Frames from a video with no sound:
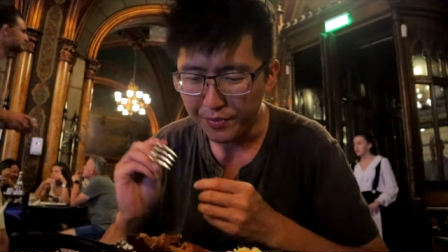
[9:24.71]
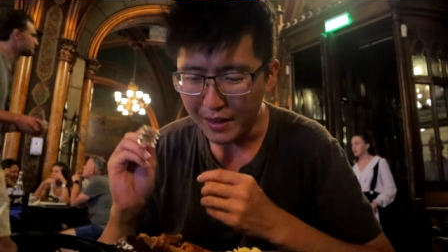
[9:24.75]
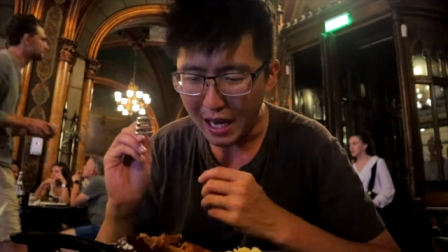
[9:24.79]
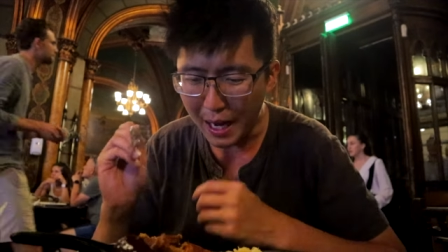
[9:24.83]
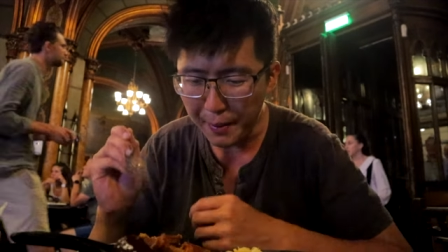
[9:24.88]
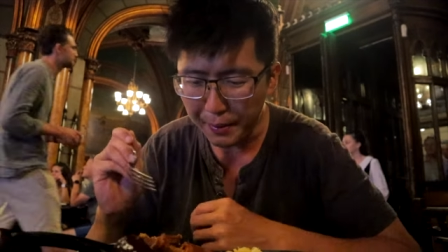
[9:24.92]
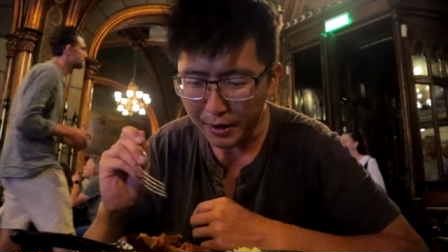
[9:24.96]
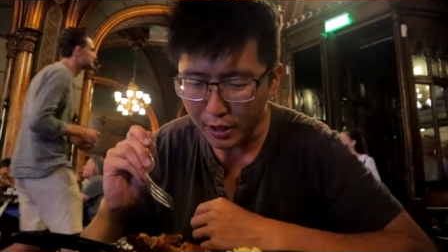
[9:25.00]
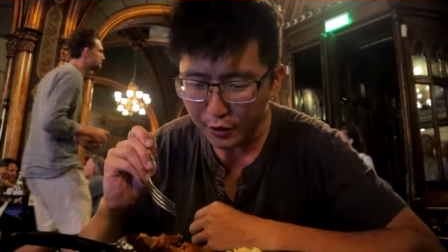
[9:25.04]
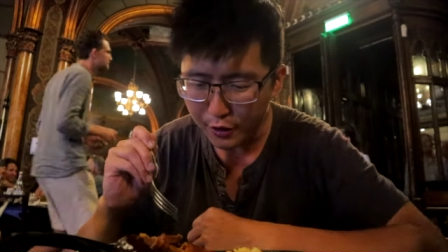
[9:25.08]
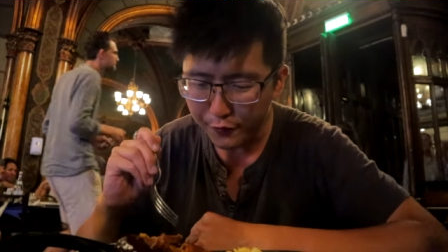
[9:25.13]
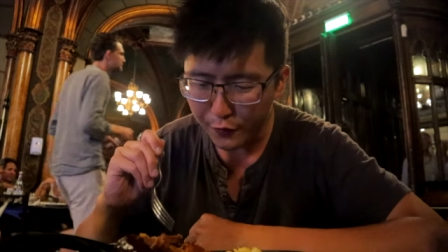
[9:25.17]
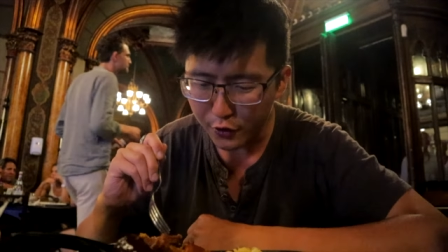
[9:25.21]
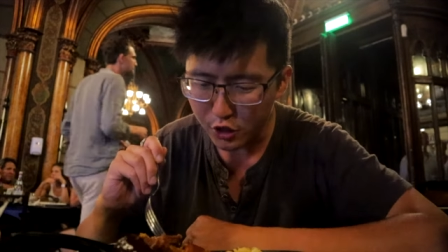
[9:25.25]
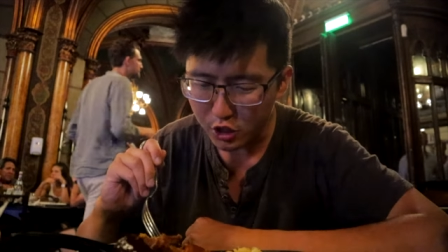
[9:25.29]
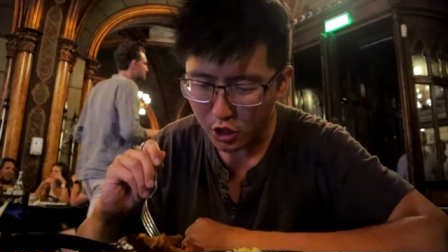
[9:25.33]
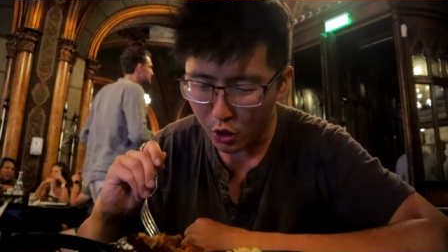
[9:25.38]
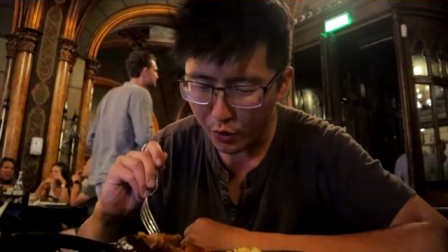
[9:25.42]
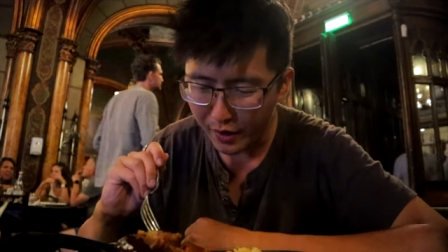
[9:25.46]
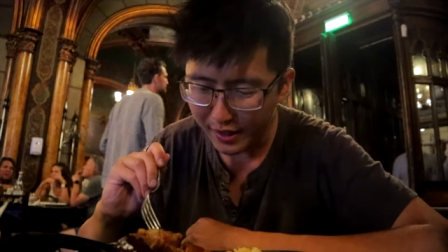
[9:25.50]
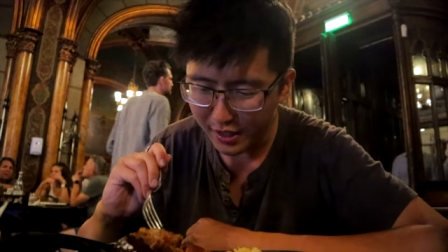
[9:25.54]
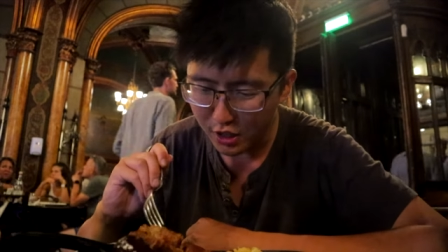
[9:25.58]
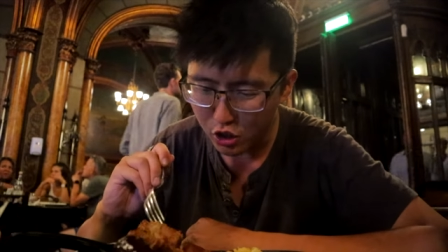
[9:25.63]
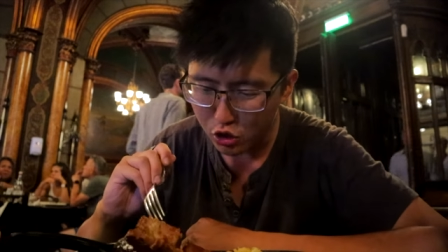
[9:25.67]
I'm gonna first
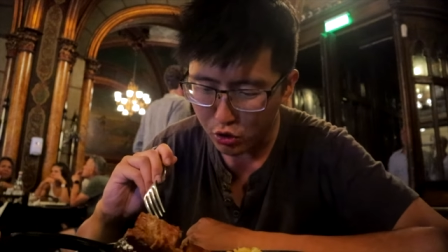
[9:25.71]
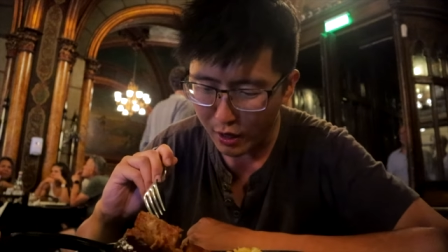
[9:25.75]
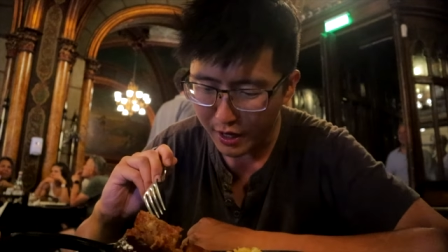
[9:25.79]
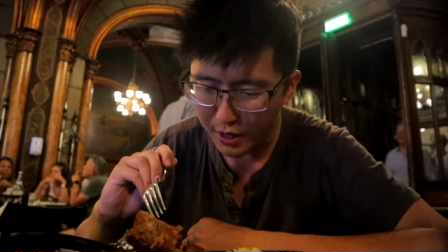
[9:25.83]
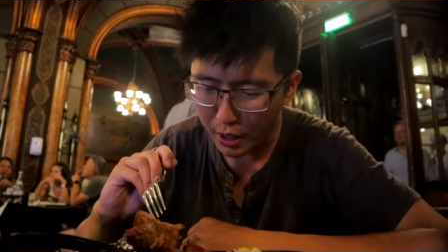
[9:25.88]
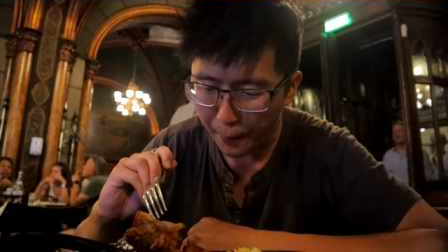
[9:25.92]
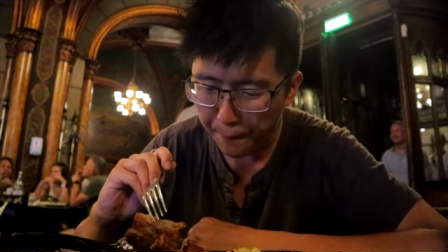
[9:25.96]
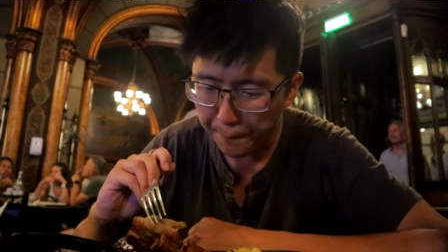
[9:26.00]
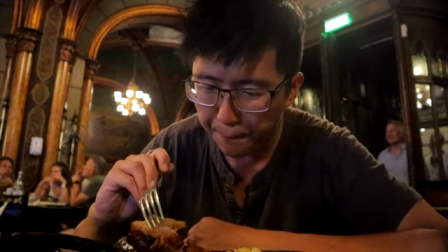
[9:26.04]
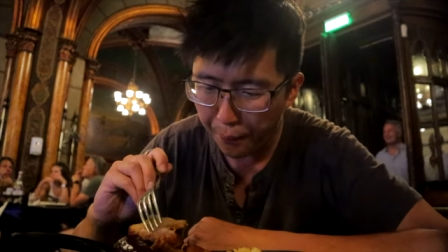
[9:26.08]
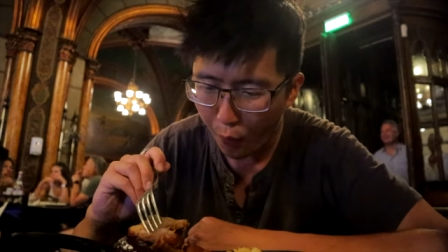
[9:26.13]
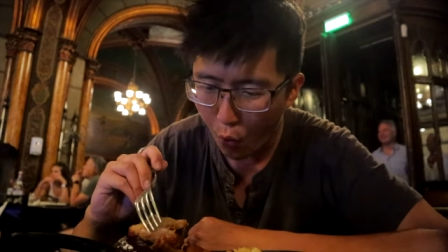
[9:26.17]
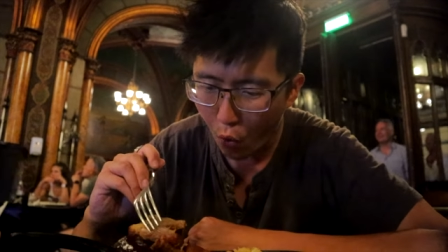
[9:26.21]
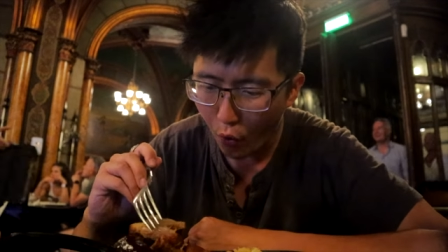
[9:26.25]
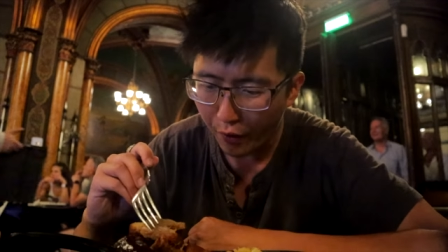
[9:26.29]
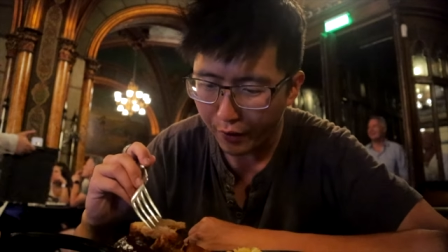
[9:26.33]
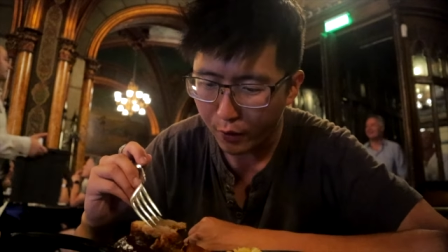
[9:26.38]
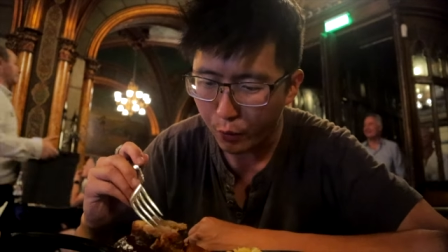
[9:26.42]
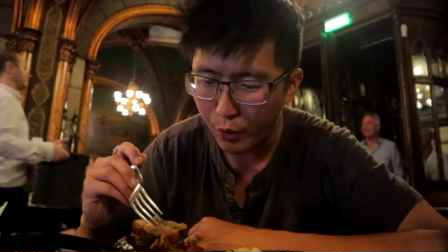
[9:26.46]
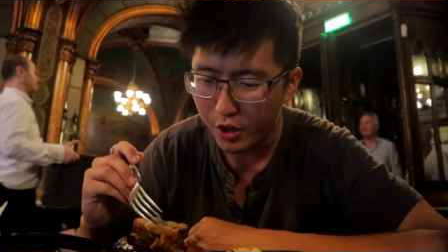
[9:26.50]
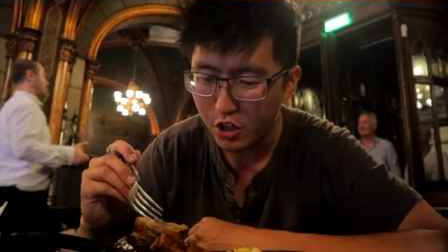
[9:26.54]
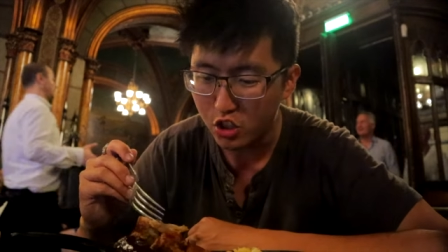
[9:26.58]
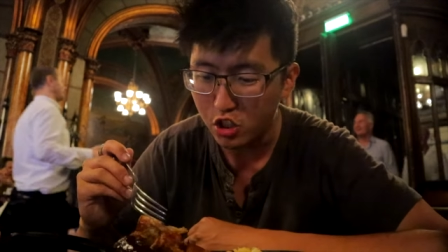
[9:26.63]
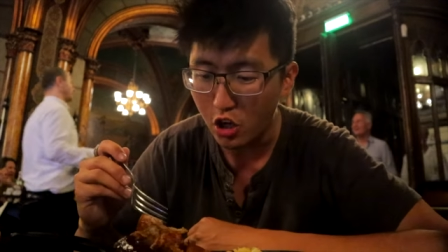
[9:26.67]
go ahead and try the
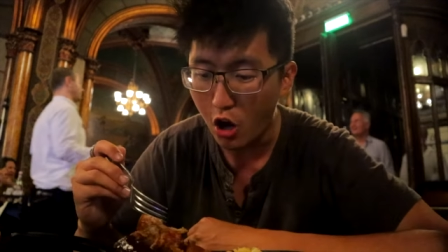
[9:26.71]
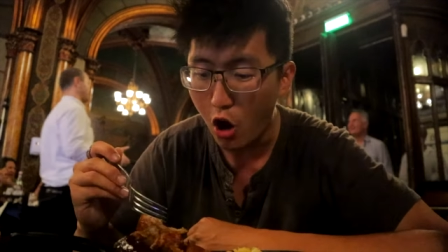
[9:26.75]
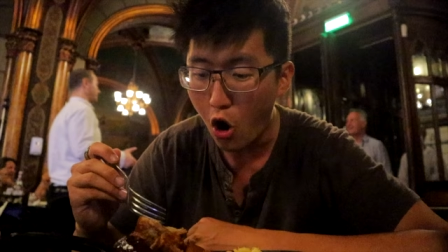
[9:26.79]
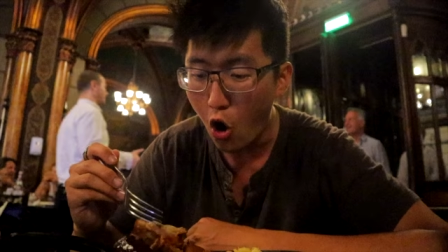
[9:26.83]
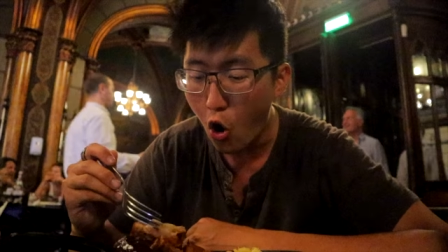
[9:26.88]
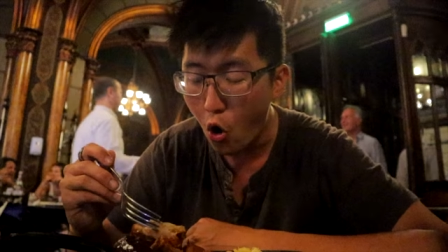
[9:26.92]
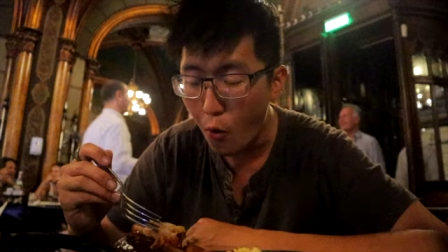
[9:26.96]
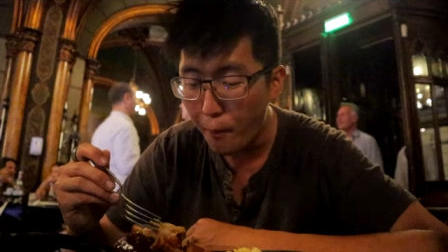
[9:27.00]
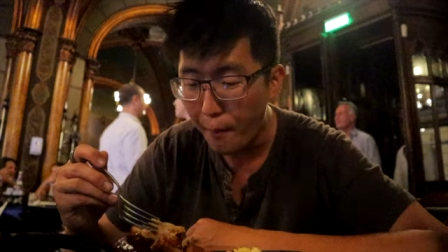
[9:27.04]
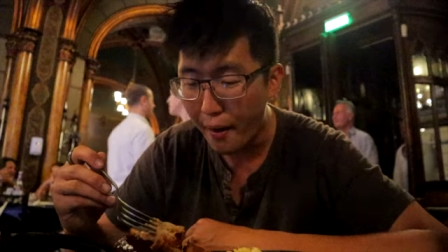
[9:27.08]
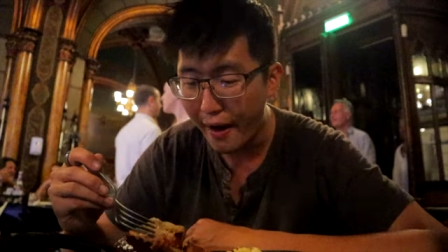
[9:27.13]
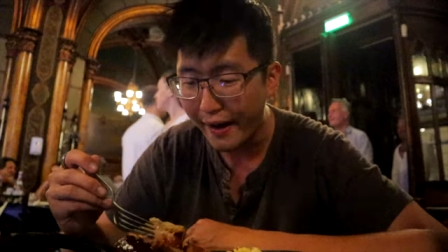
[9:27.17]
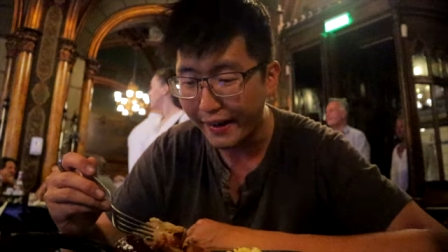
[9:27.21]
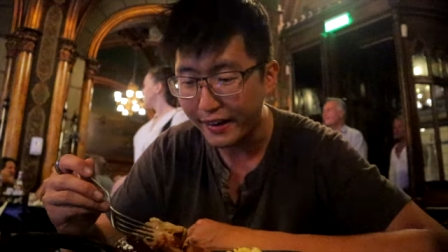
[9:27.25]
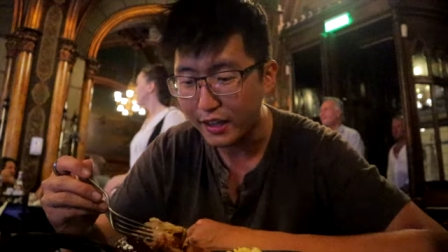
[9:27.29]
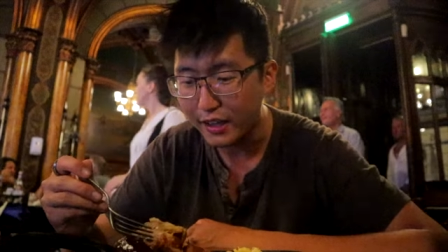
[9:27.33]
pork, which, oh my